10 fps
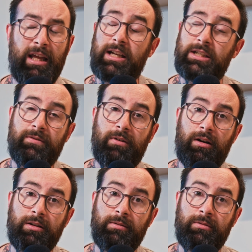that's as far
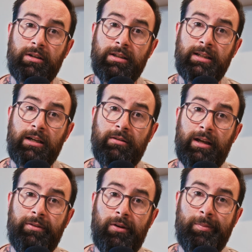as I'm going to say on
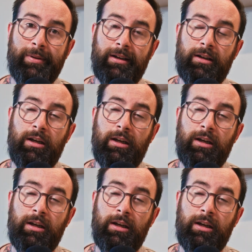that topic.